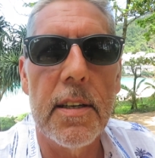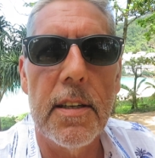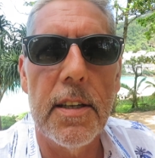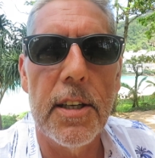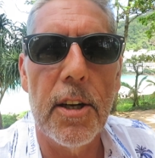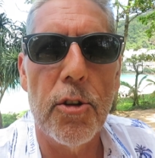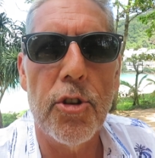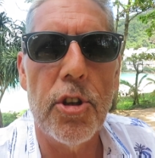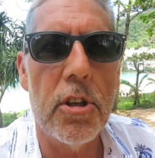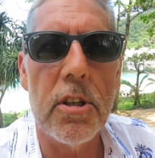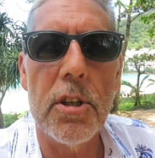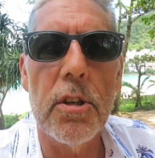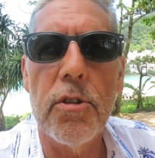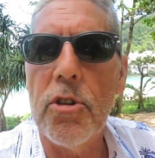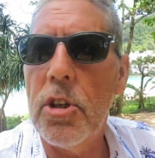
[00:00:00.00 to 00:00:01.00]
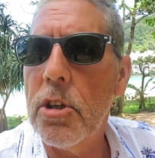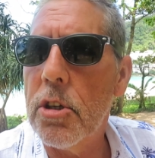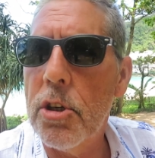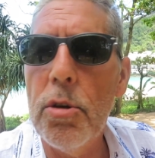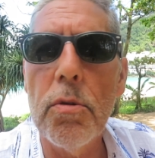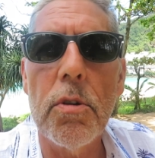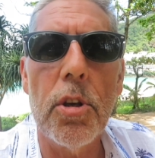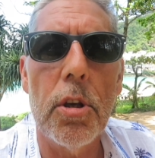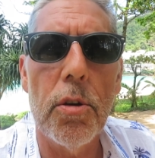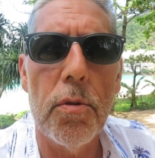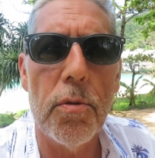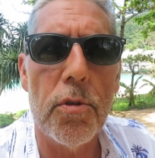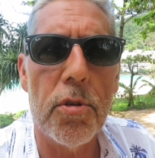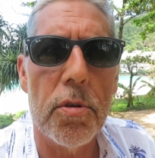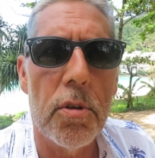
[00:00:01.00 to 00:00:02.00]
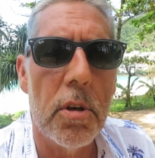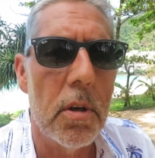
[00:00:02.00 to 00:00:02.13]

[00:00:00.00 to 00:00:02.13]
You know, she's too cute to